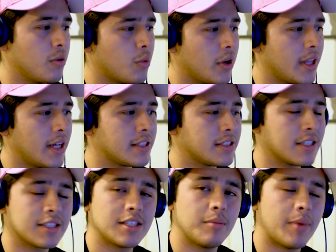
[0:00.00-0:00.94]
One that's
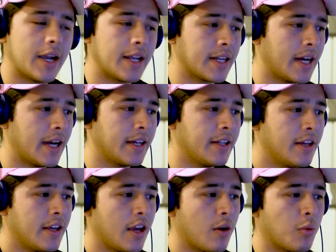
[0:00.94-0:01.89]
16:9
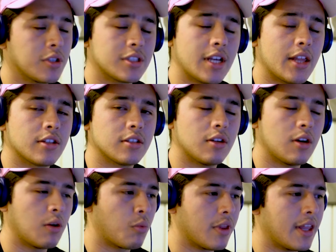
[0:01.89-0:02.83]
and
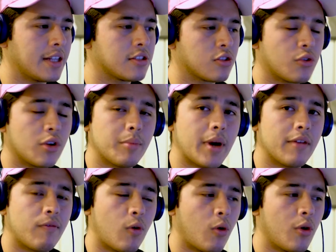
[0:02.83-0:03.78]
one that's
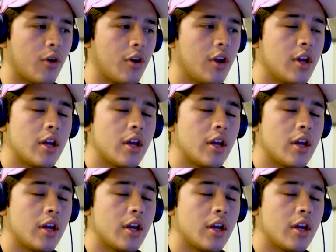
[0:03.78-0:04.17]
3:4.